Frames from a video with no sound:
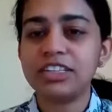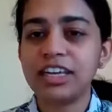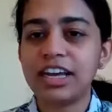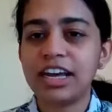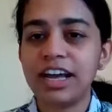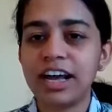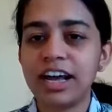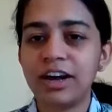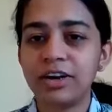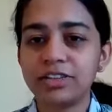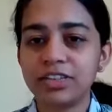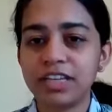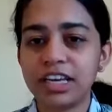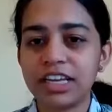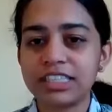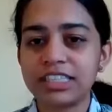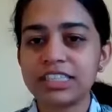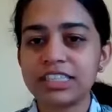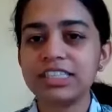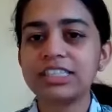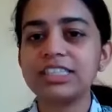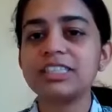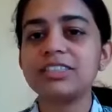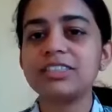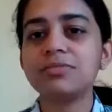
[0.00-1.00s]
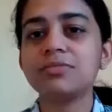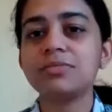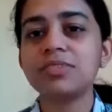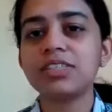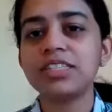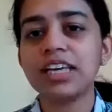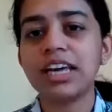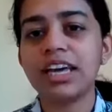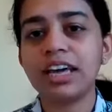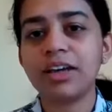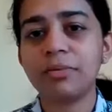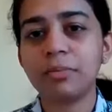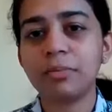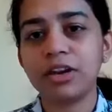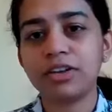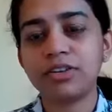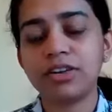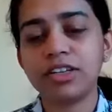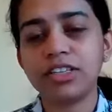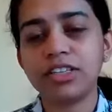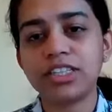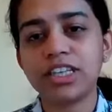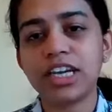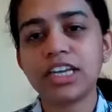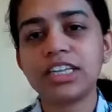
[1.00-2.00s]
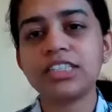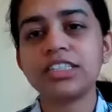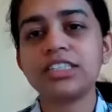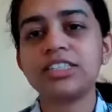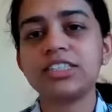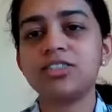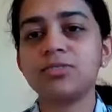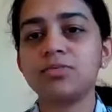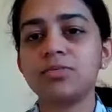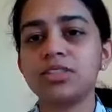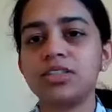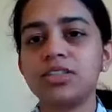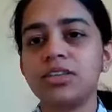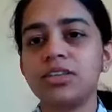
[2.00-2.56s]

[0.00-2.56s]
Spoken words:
healthcare systems and medical education systems